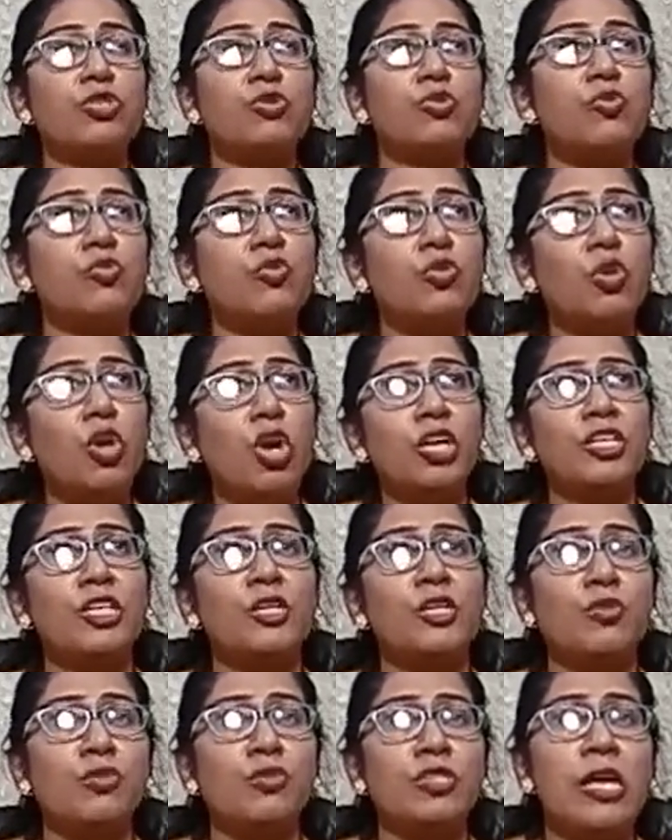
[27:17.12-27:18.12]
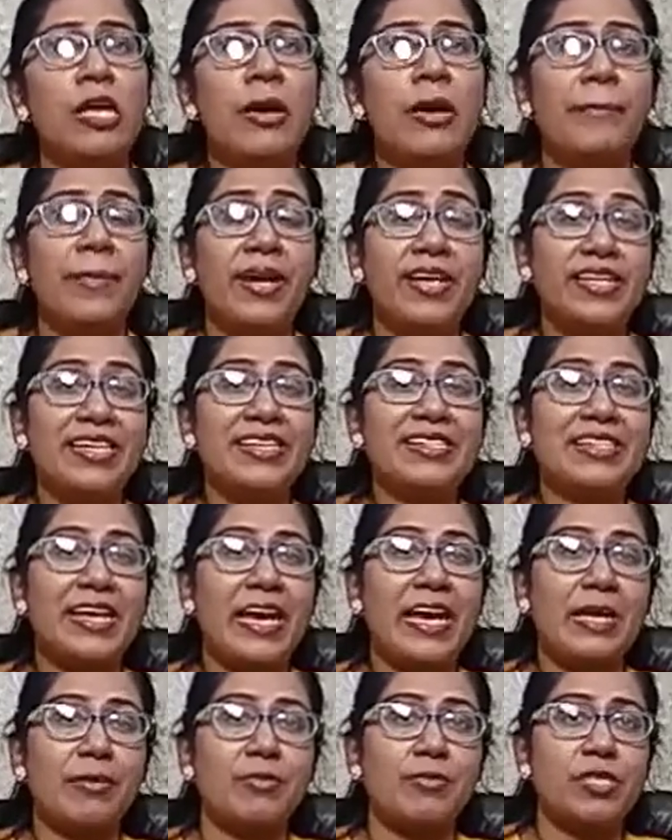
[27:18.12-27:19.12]
Do not use many a
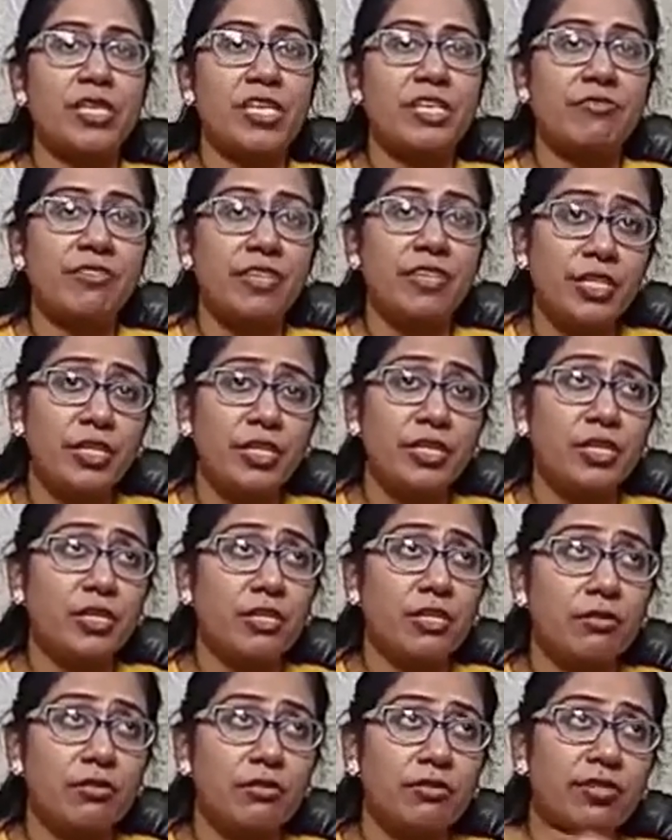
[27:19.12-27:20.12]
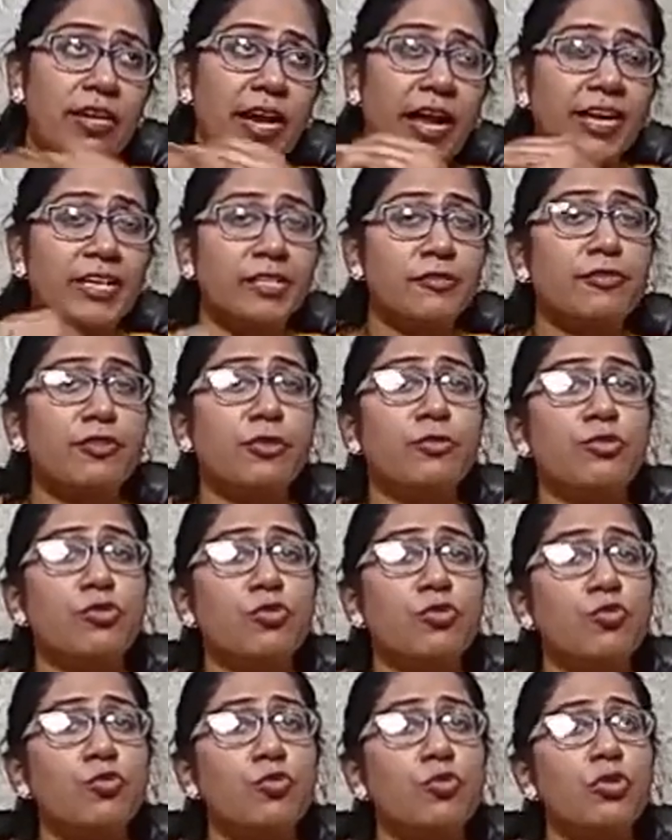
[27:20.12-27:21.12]
times, even right from
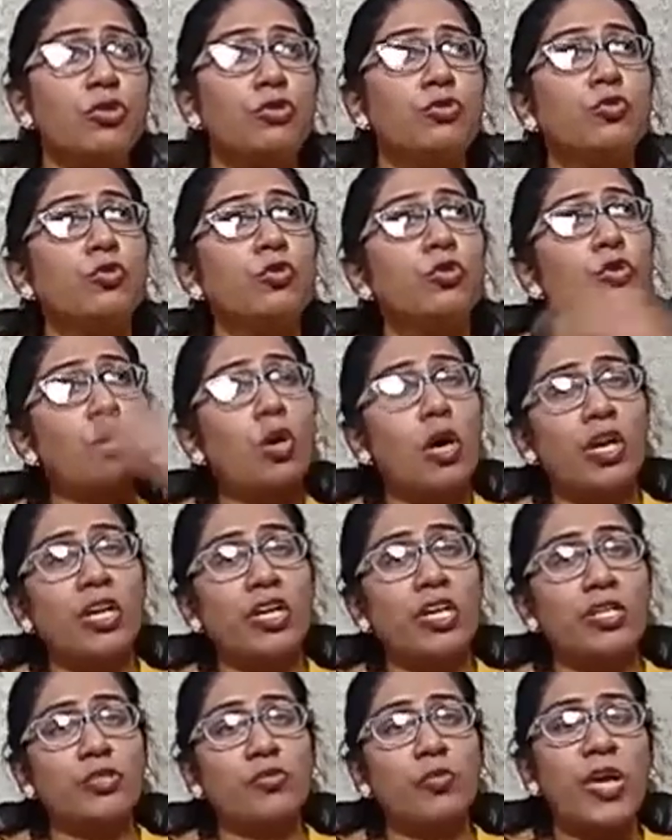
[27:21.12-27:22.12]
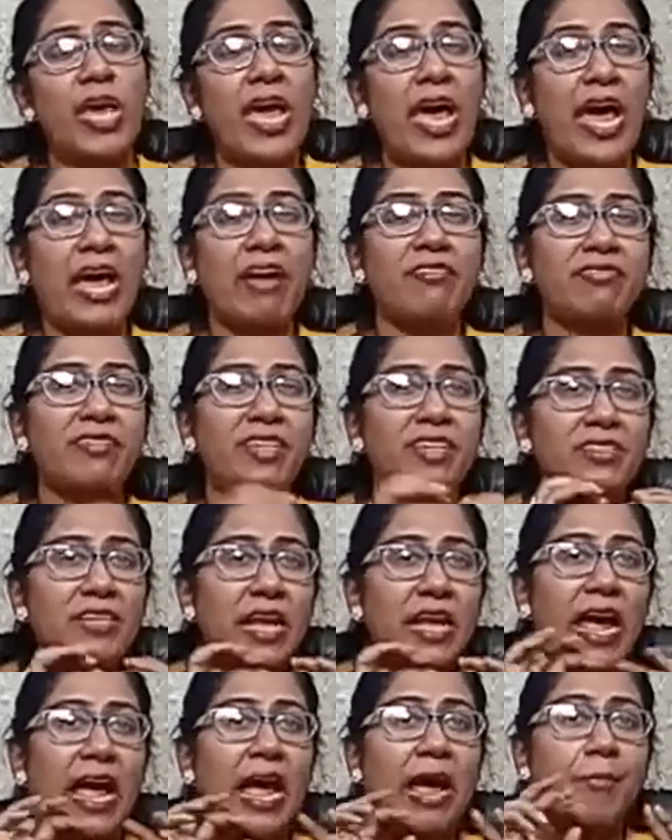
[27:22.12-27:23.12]
school to college, we have that
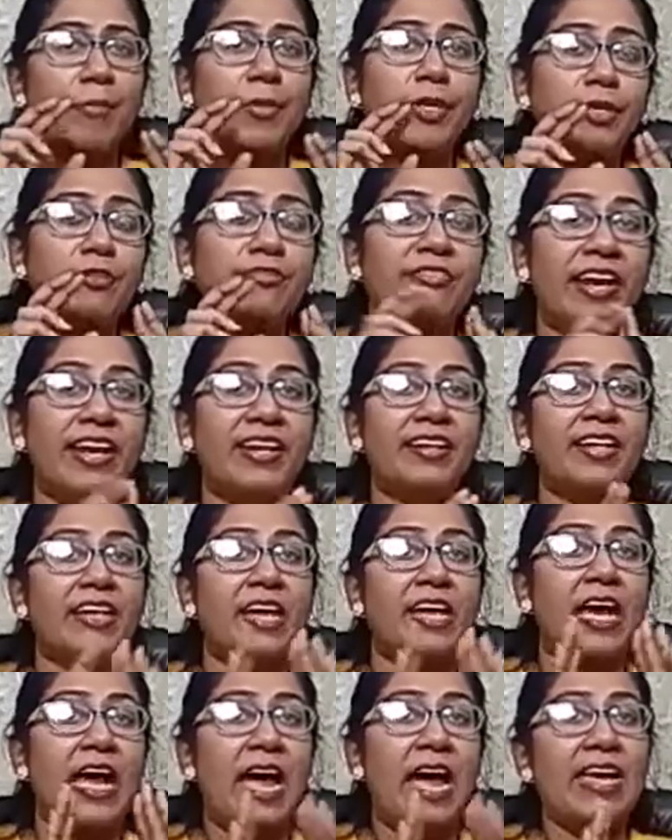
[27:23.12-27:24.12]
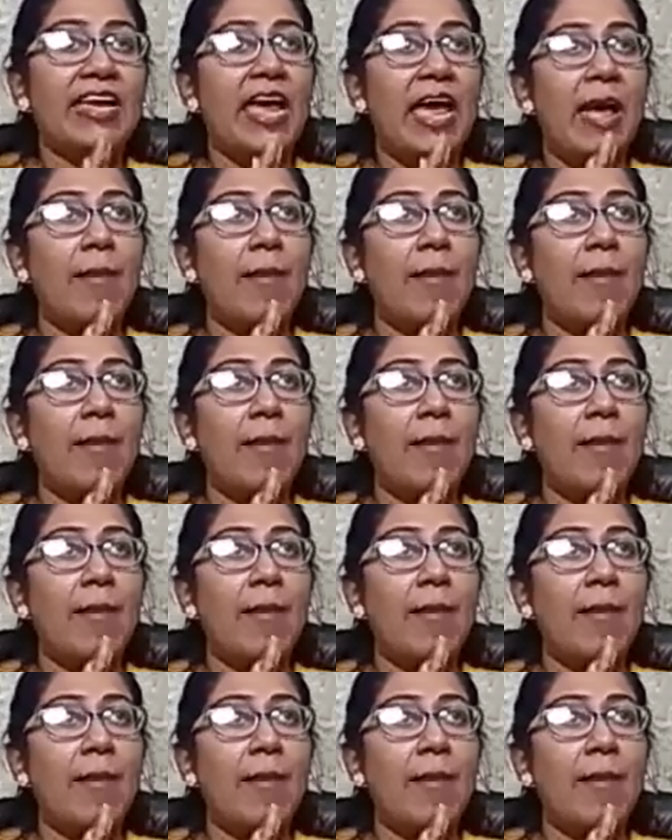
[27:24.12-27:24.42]
habit of writing I